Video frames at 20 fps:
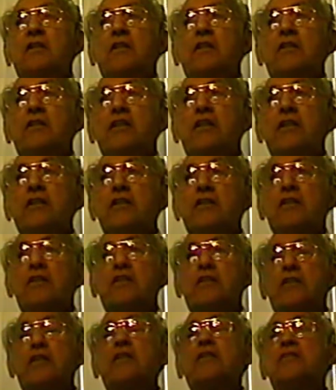
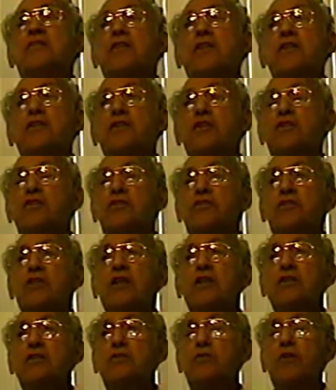
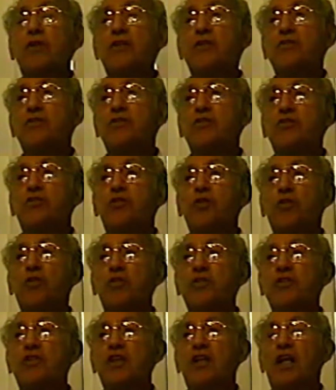that's one of the
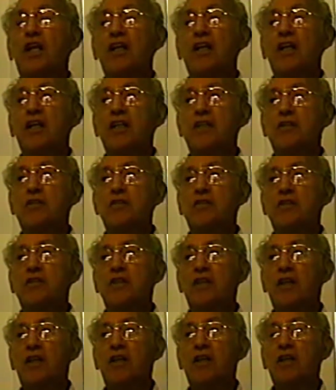stories that I like,
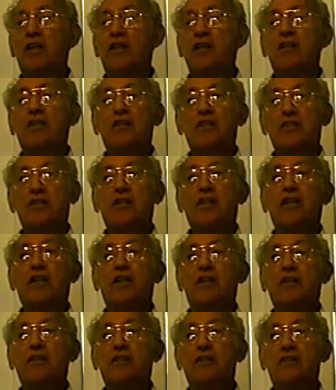that
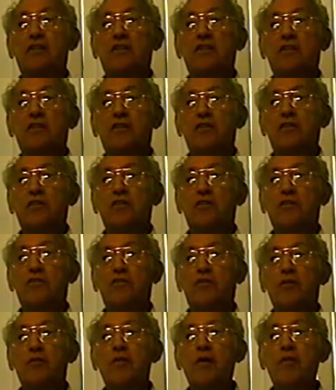I
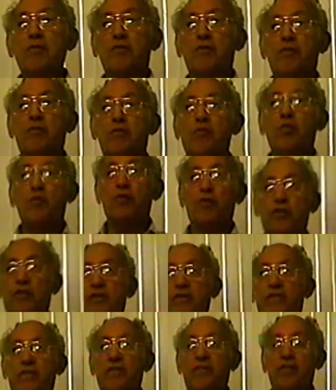remember more
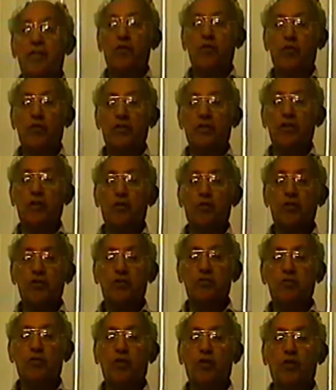when they were
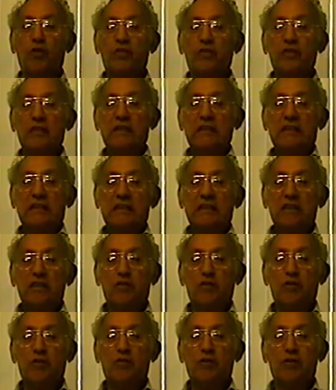small,
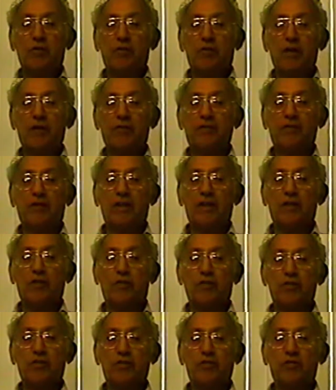when my father
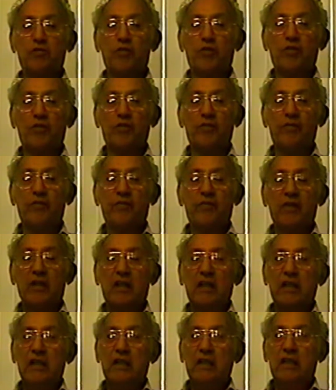was small.
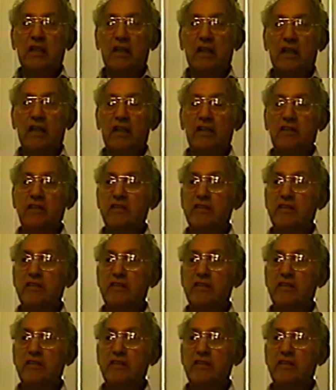And